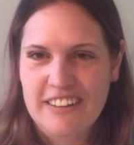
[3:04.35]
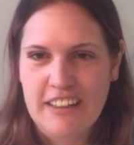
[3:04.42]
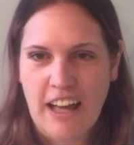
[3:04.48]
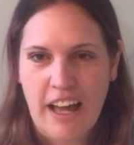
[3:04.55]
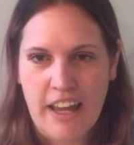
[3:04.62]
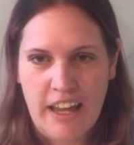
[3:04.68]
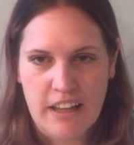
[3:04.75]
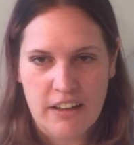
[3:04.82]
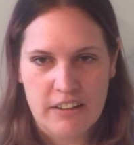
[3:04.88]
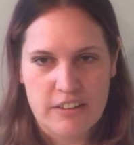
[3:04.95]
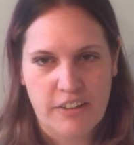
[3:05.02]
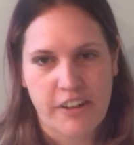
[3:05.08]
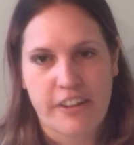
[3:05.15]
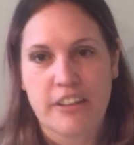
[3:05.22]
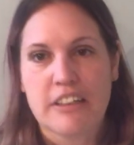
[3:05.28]
kayak, uh,
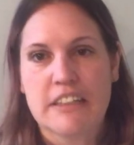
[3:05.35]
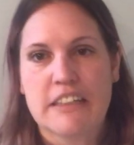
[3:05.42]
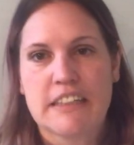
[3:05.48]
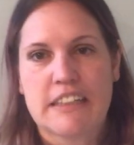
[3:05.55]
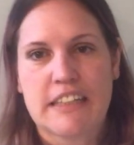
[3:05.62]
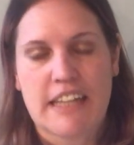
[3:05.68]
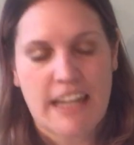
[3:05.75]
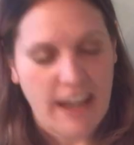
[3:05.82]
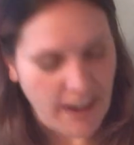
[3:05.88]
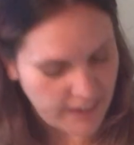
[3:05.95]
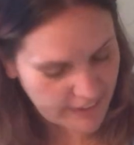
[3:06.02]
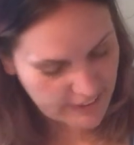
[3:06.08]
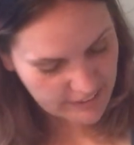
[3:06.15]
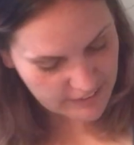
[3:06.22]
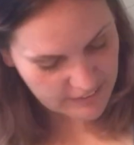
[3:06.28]
sorry,
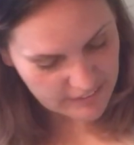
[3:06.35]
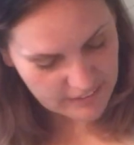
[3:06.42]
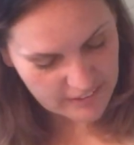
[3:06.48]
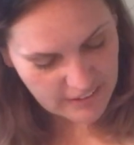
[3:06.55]
chaotic,